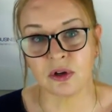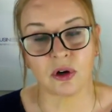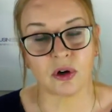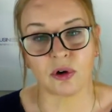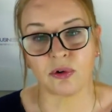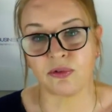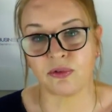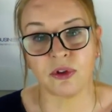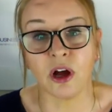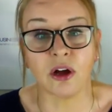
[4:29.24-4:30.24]

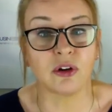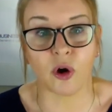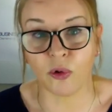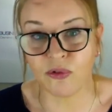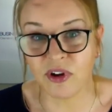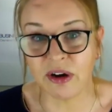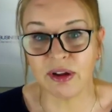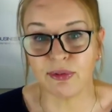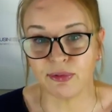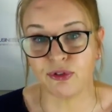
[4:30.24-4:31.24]
or
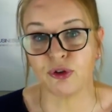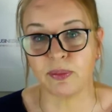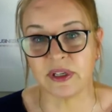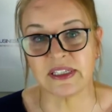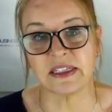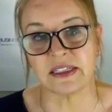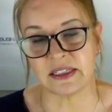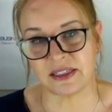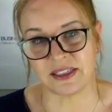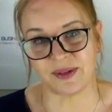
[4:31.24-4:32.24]
very few business
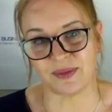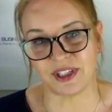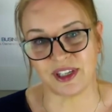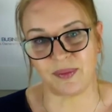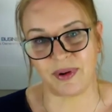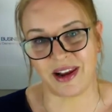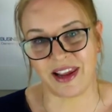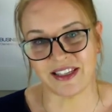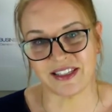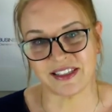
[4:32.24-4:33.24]
systems in
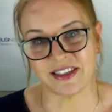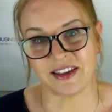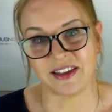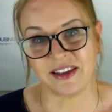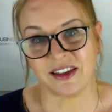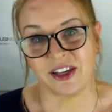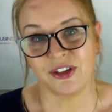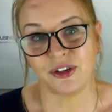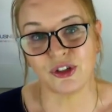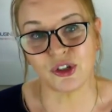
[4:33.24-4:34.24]
place,
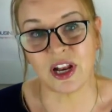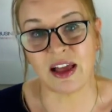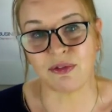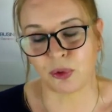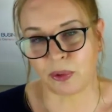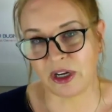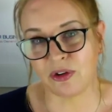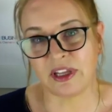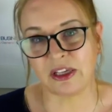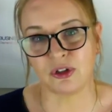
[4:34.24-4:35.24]
you should have
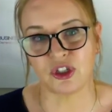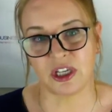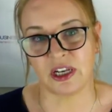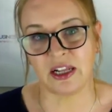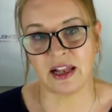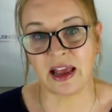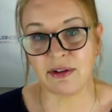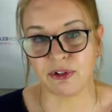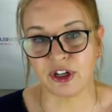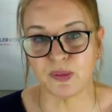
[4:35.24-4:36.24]
greater negotiating
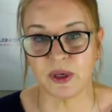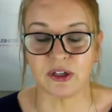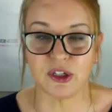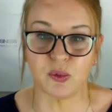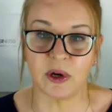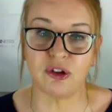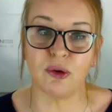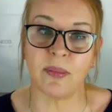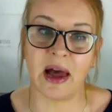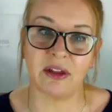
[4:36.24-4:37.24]
leverage because when
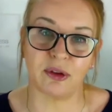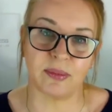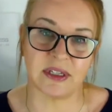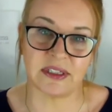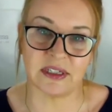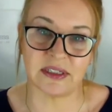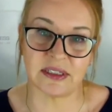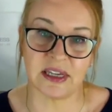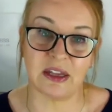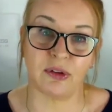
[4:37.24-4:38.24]
you buy the
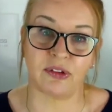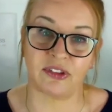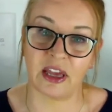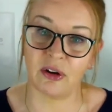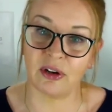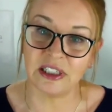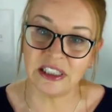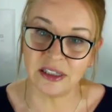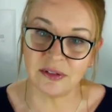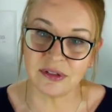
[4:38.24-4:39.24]
business and the seller
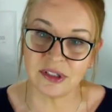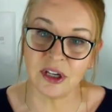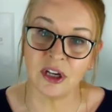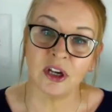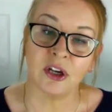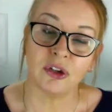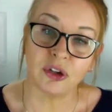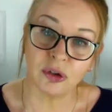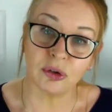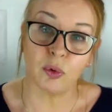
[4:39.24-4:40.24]
leaves,
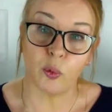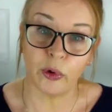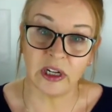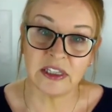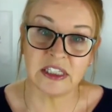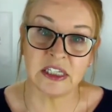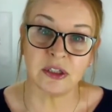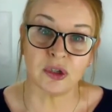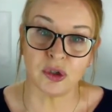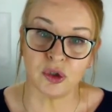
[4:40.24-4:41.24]
you will
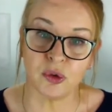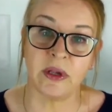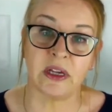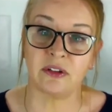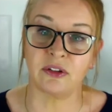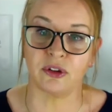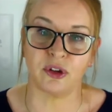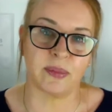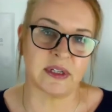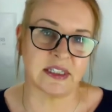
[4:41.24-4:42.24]
need to build the
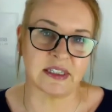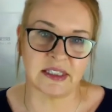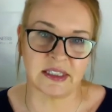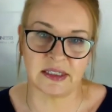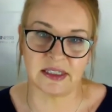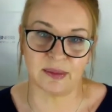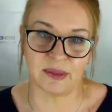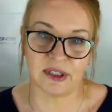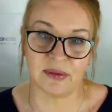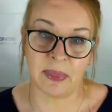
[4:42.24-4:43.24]
business
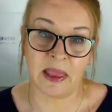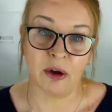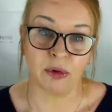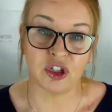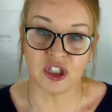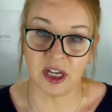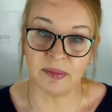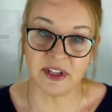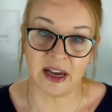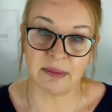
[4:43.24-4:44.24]
systems, which
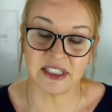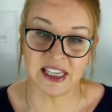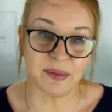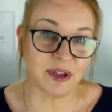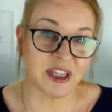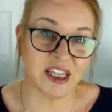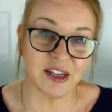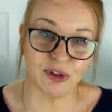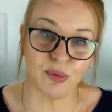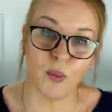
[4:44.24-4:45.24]
sometimes can be
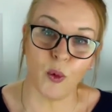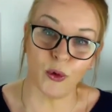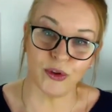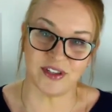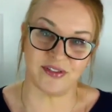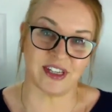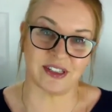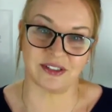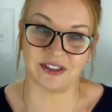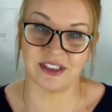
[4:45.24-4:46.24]
even more
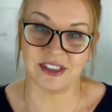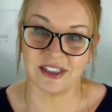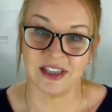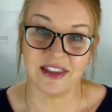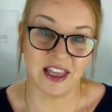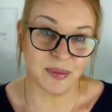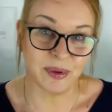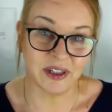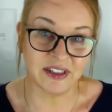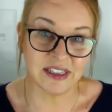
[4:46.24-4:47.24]
difficult than
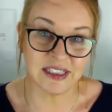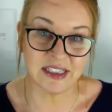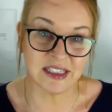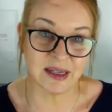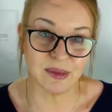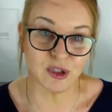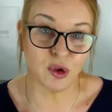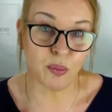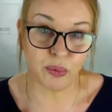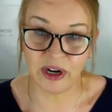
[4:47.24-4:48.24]
building systems in a
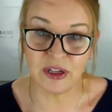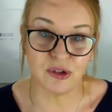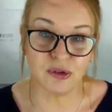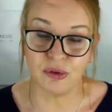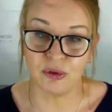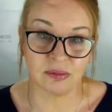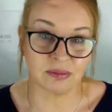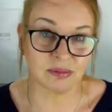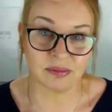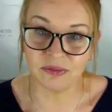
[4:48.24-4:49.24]
brand new
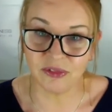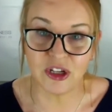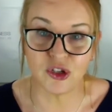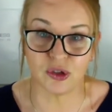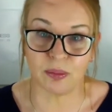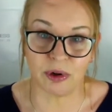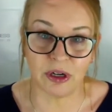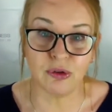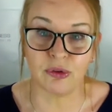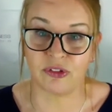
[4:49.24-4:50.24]
venture,
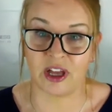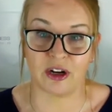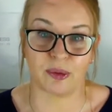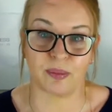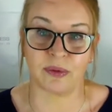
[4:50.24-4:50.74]
brand new startup.